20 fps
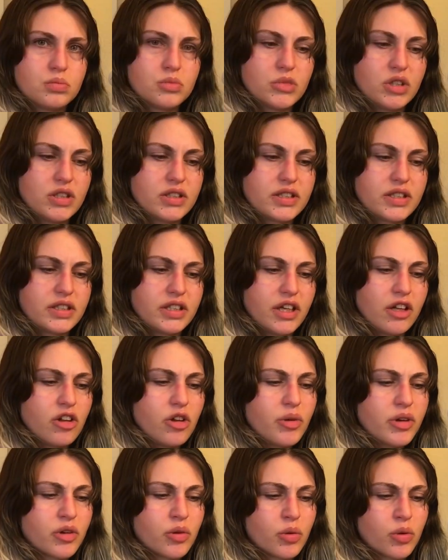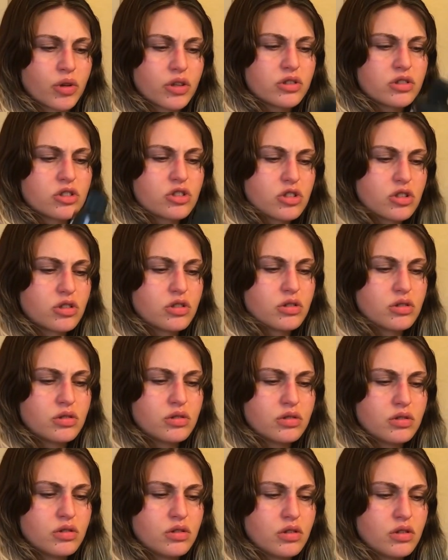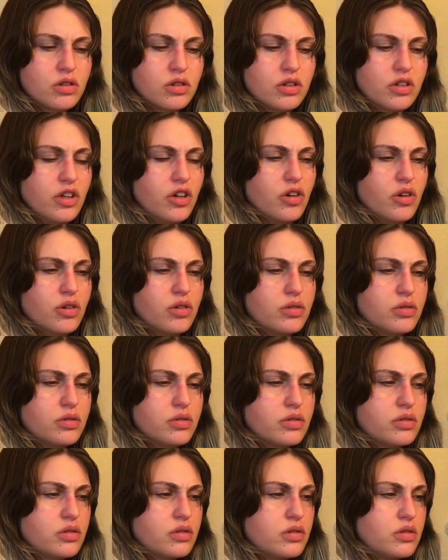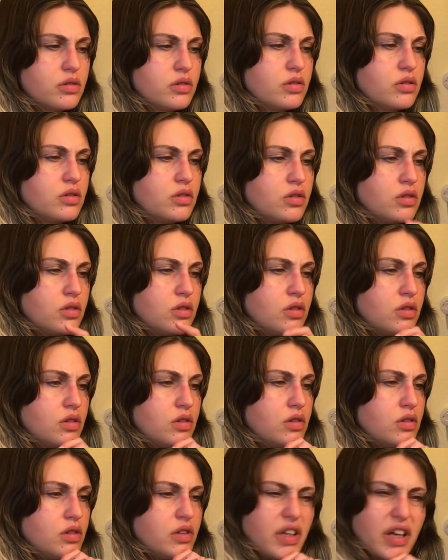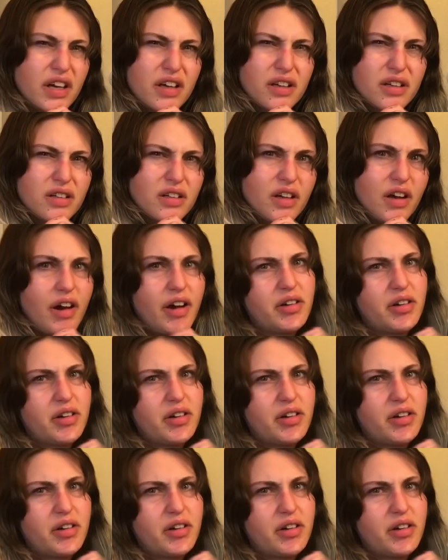is it yellow and orange? No. Yeah? I